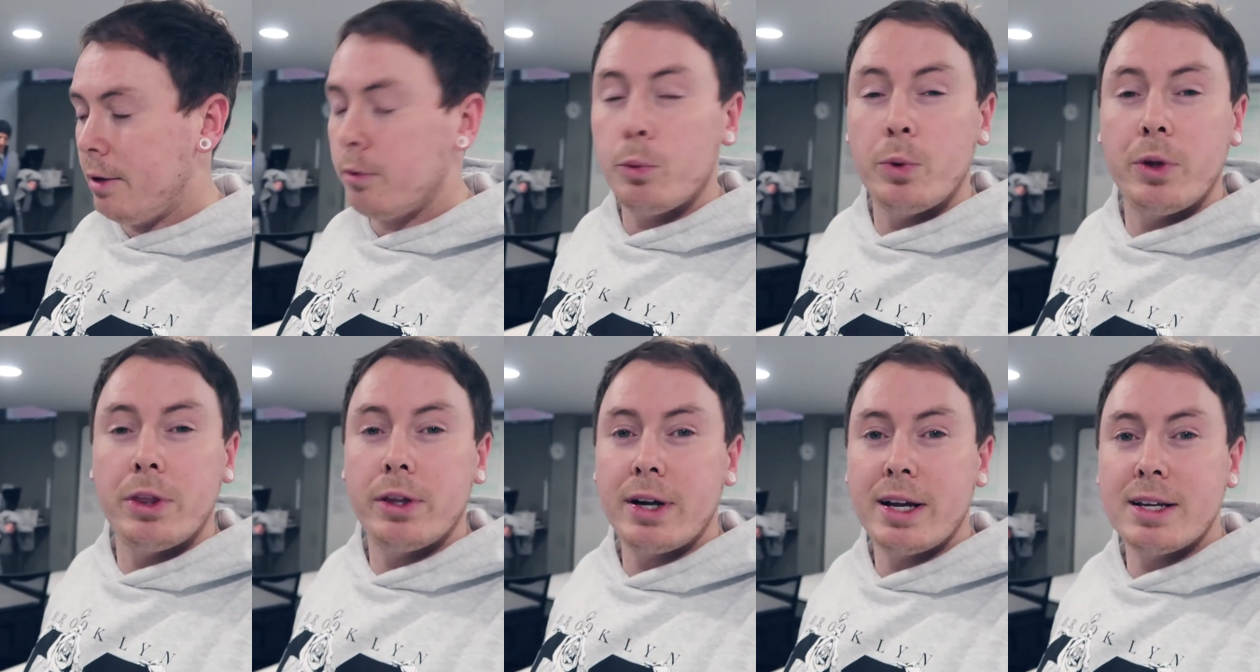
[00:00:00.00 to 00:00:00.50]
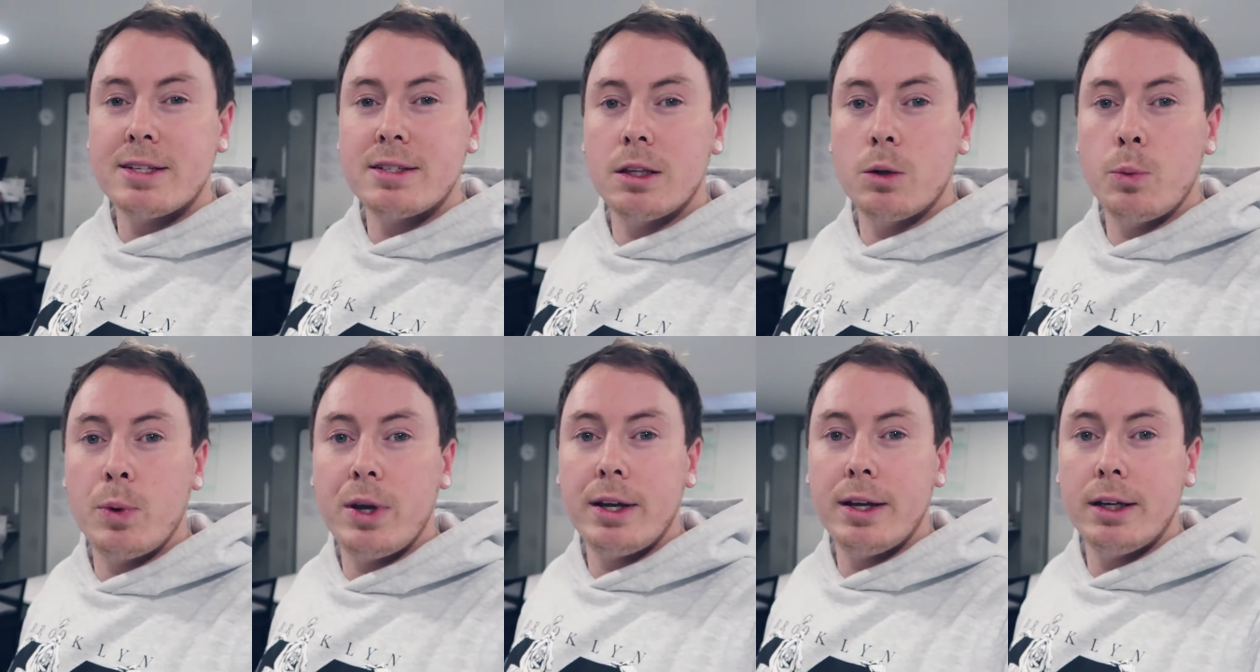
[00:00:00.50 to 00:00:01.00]
with the rest of
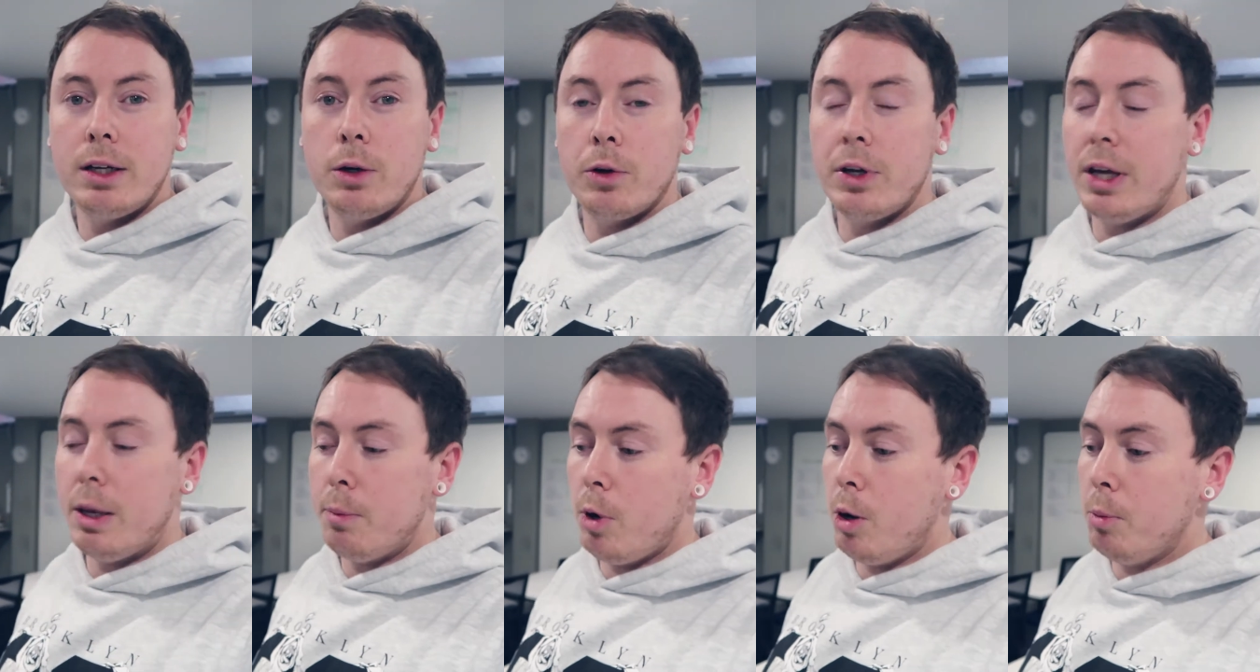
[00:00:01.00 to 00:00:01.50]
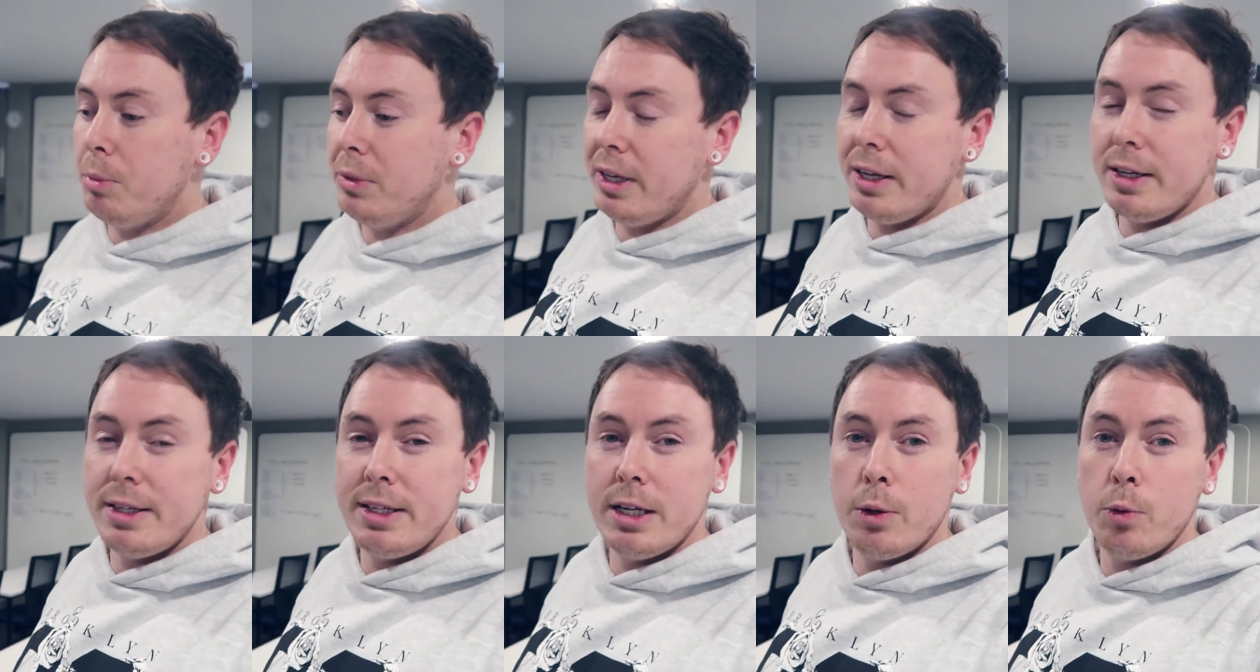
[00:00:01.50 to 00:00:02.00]
the week, and I'll keep
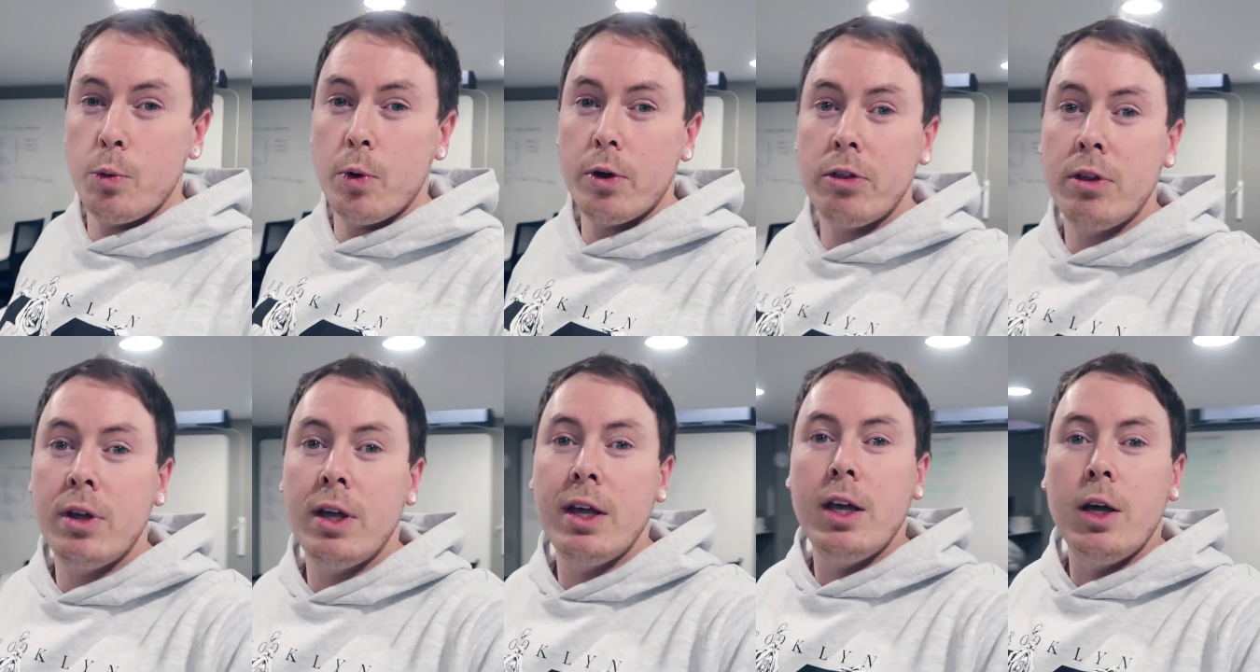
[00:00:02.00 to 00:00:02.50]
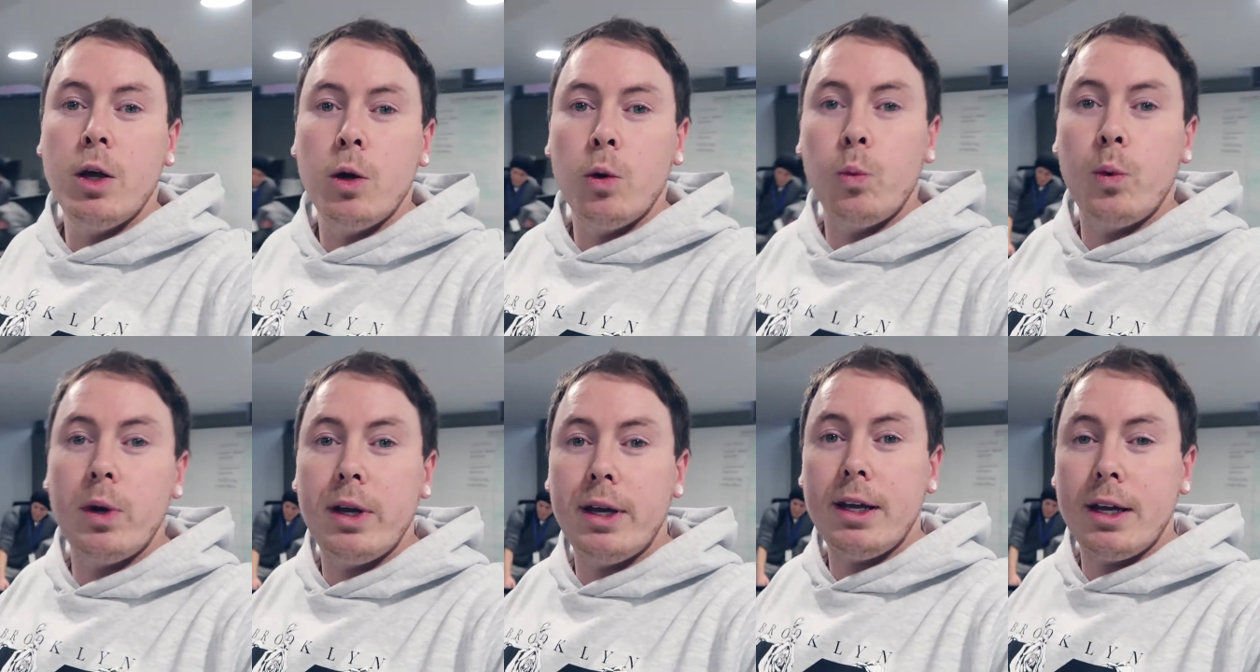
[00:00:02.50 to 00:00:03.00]
updating you with
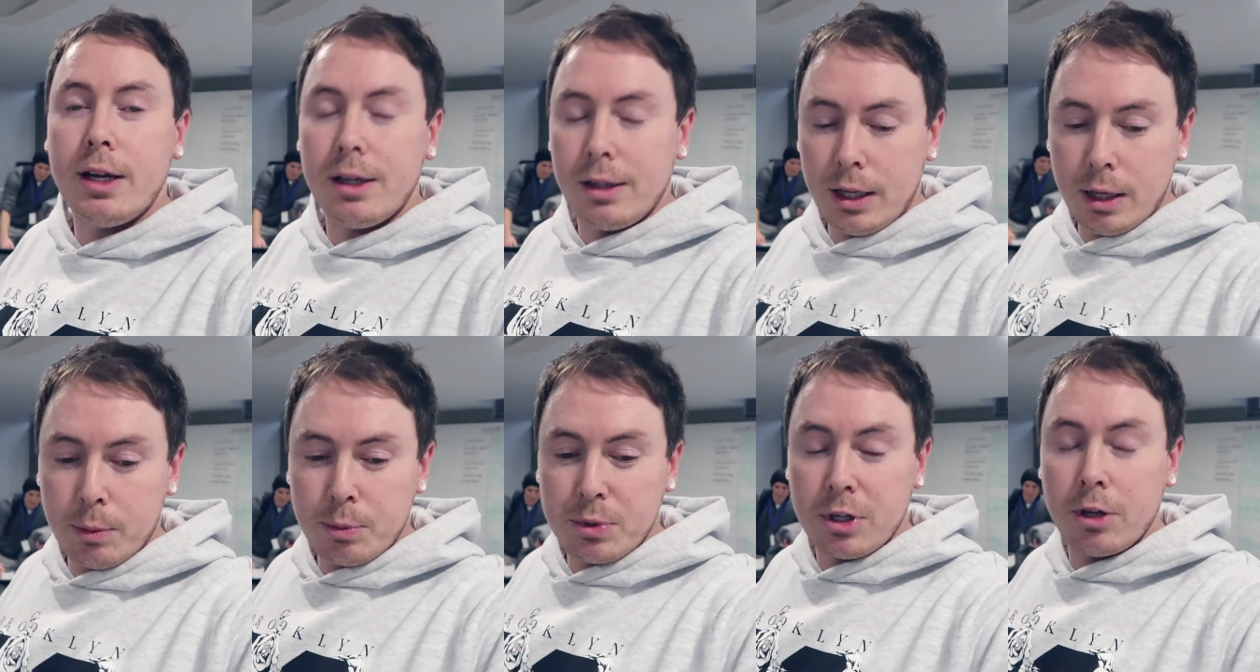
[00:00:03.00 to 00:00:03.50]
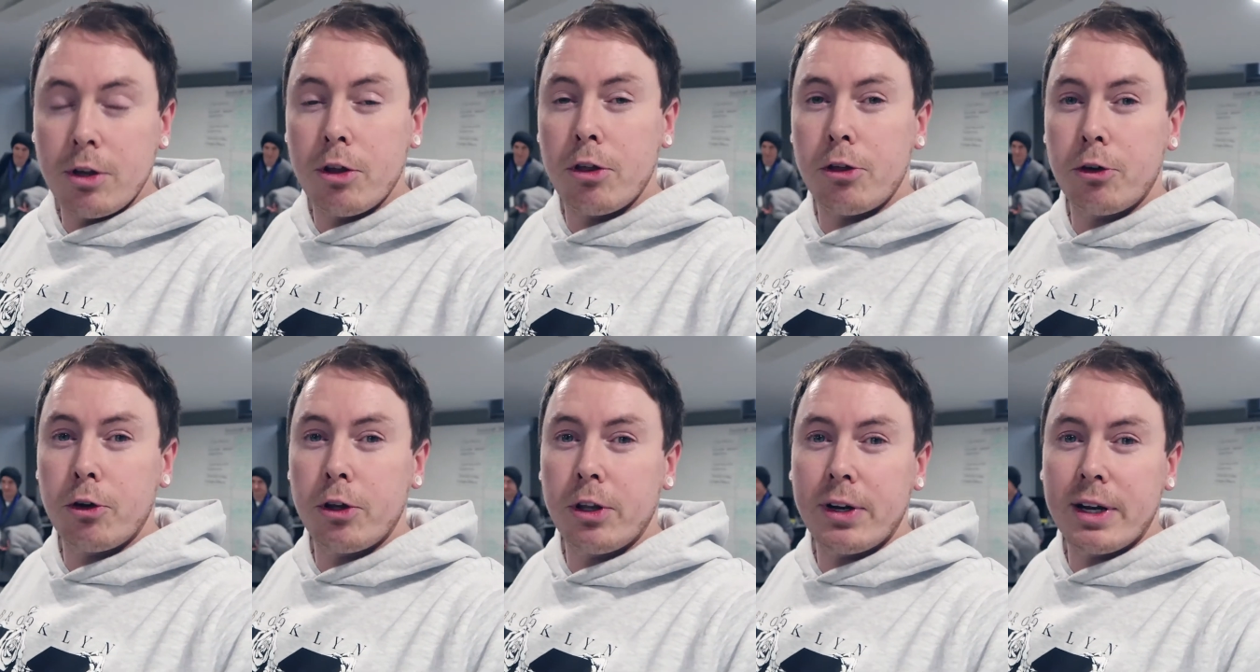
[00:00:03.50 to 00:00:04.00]
wee clips
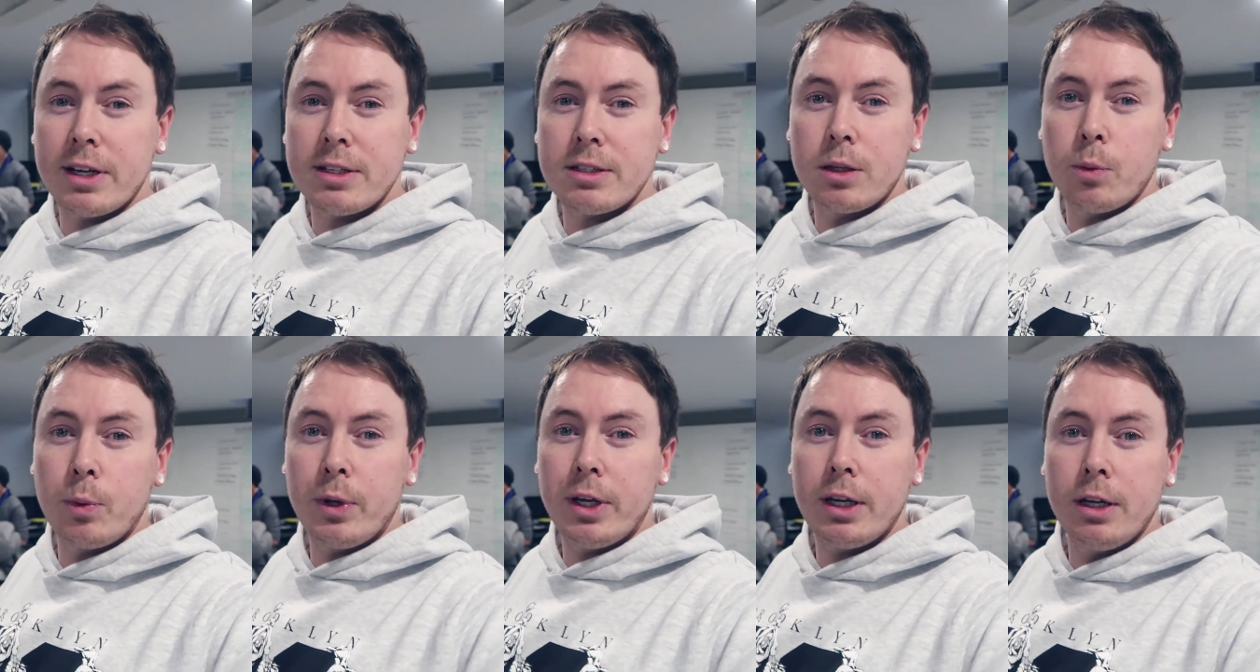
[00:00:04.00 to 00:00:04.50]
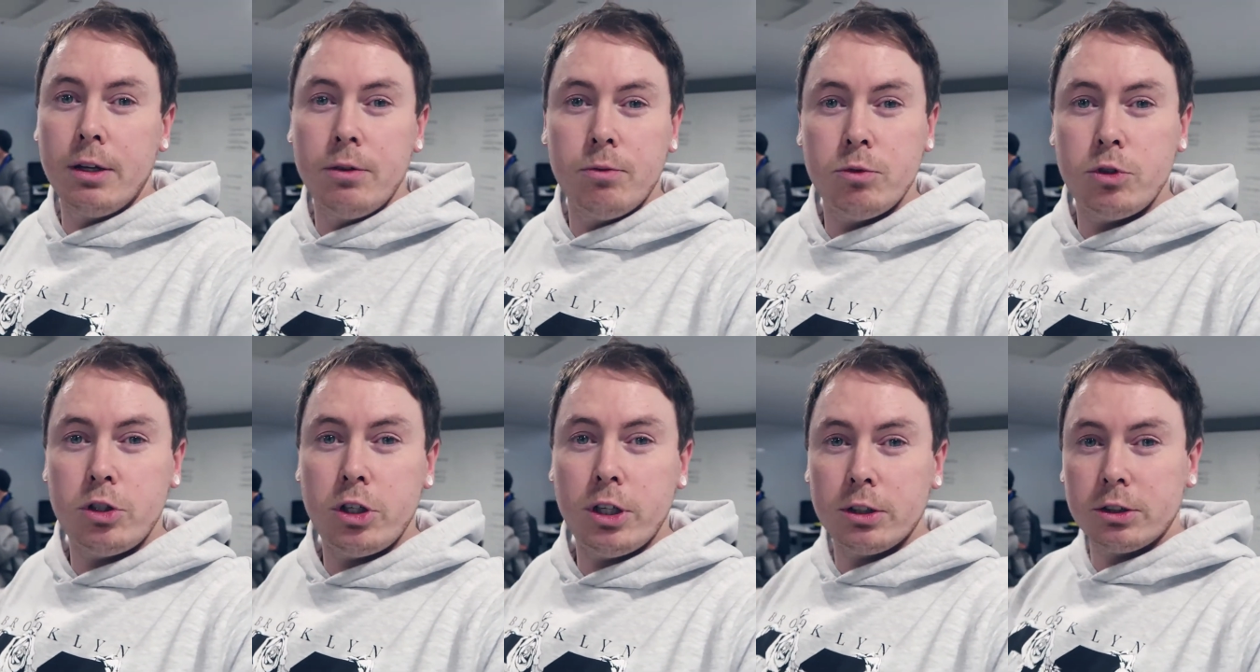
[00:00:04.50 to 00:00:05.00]
through the rest of the week.
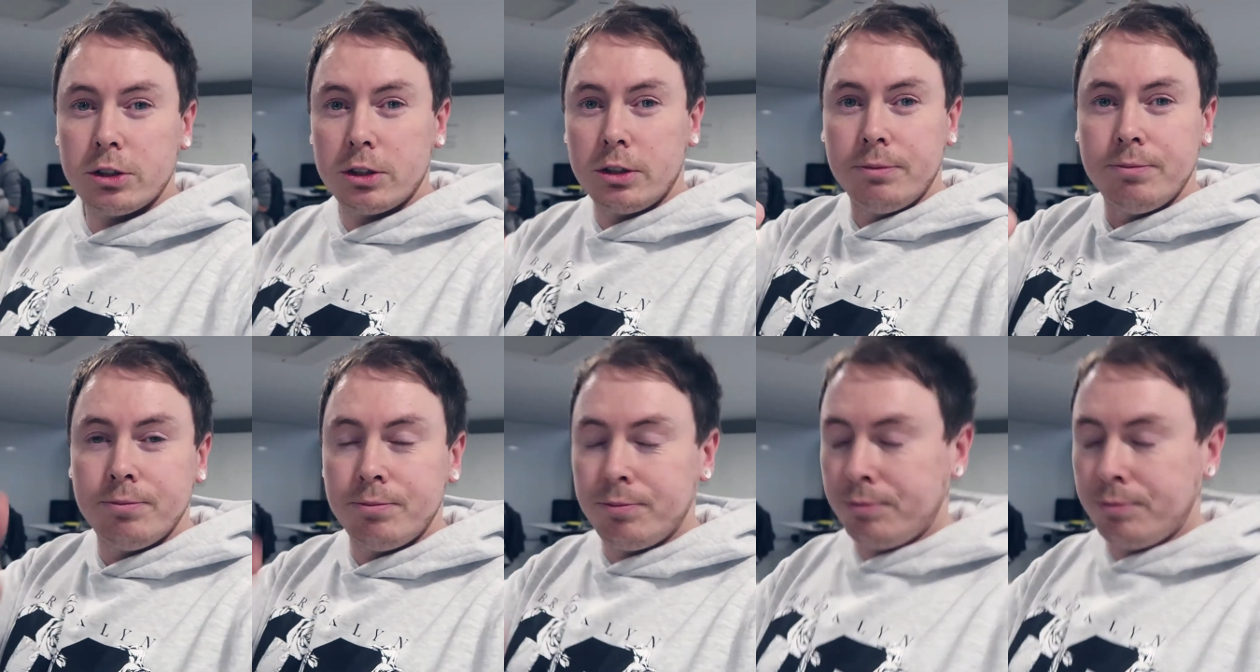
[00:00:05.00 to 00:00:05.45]
Cheers.